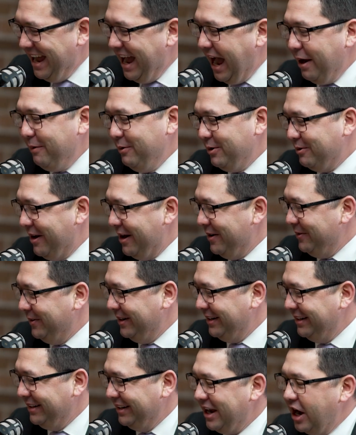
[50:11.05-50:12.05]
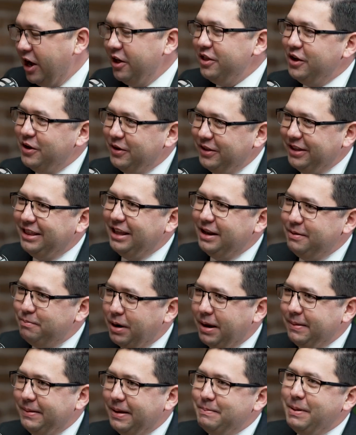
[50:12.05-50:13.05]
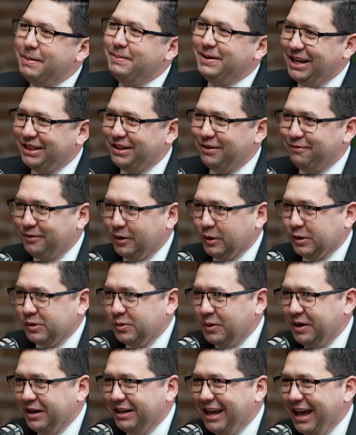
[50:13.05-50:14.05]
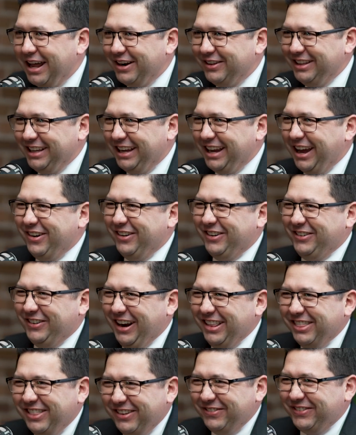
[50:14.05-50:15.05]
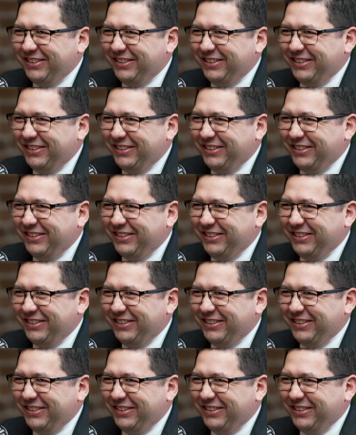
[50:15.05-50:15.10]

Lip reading: I would ride one. Although they'd probably, maybe not the first one. I don't think I would ride the